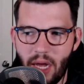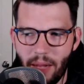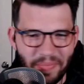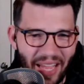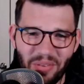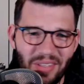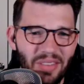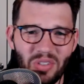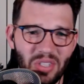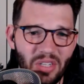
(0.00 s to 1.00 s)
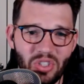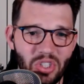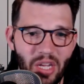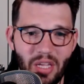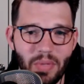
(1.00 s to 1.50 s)
I don't think there's any
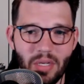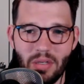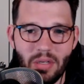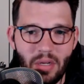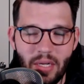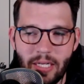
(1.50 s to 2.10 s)
shame in